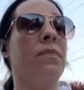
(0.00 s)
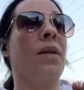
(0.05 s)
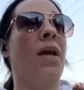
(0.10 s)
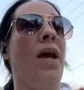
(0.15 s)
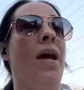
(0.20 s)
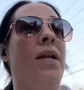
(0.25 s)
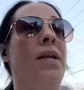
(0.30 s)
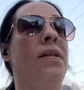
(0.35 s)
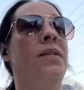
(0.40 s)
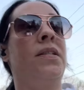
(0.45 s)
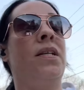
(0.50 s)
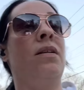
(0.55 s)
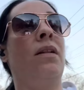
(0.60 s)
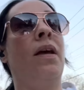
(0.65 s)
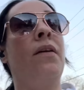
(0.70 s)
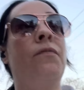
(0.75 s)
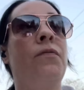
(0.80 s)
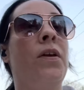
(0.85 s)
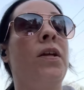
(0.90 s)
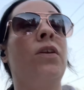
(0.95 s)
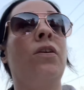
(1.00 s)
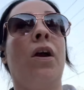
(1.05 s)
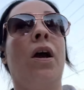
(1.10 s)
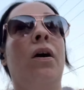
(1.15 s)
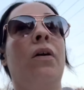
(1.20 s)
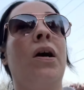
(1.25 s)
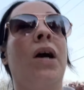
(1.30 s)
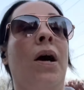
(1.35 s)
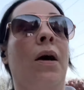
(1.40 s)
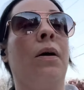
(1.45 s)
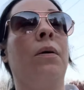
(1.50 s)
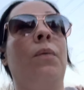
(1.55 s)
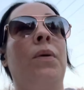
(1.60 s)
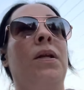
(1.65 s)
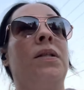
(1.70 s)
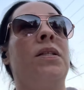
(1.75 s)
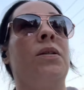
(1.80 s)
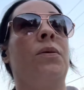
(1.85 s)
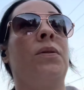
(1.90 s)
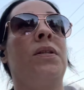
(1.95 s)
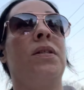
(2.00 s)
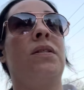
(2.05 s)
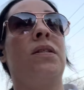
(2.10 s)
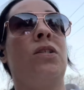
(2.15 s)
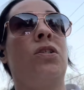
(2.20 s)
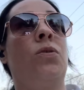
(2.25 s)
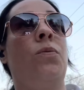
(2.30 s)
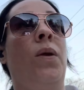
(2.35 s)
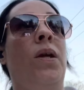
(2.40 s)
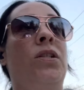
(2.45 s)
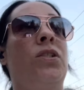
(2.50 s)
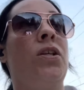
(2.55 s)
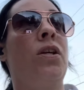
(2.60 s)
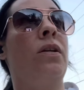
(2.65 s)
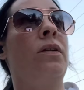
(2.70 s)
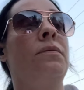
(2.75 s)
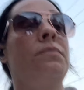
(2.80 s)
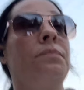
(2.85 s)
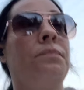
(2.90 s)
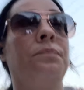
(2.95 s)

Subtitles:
And until I figure out how I want to deal with this situation,